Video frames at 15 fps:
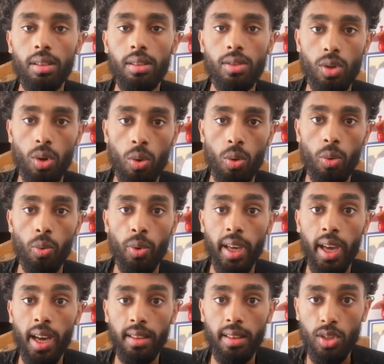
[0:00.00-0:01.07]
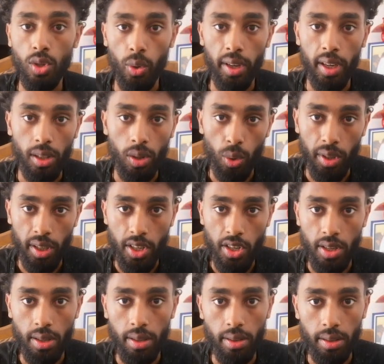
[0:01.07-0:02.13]
So we get the socket
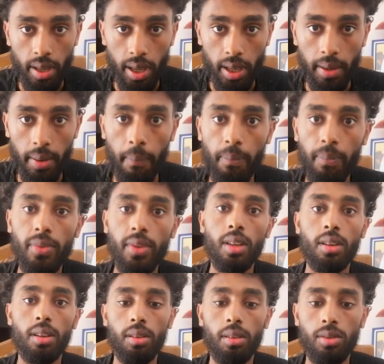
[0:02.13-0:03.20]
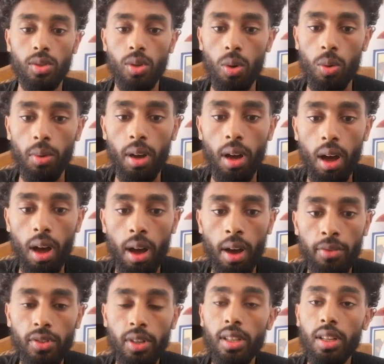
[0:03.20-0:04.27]
connection done. So
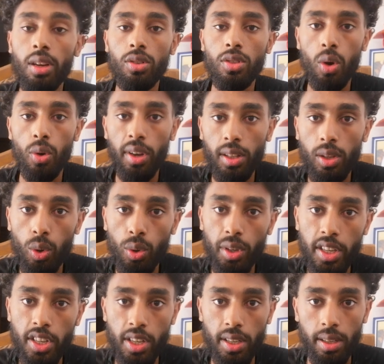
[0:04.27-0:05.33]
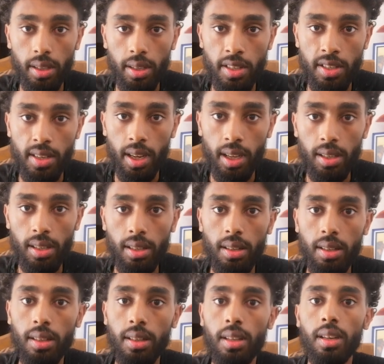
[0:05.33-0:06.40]
after the socket connection is done,
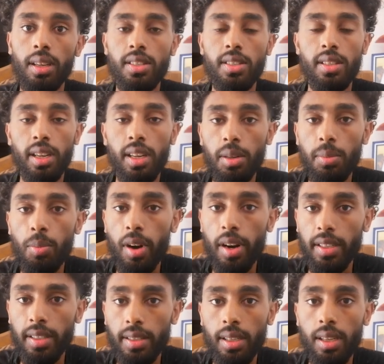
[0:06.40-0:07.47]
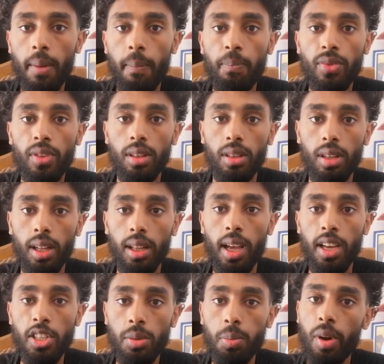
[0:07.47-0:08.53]
the second part, the
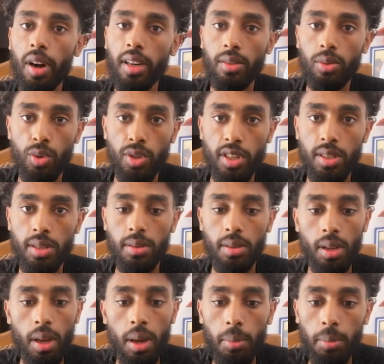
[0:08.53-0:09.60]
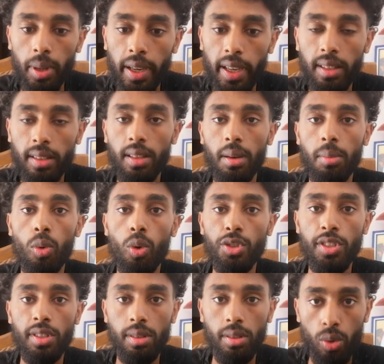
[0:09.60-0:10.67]
last part, which is playing the
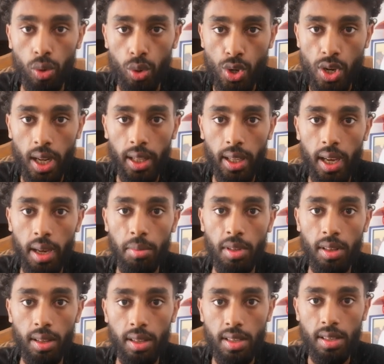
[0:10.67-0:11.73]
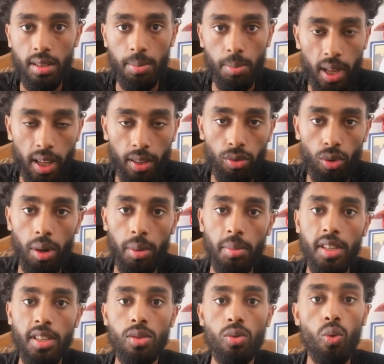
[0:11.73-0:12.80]
most crucial game in this platform,
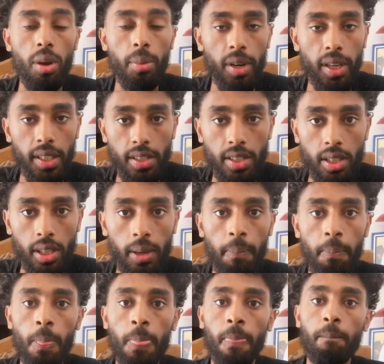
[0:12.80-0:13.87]
is WebRTC.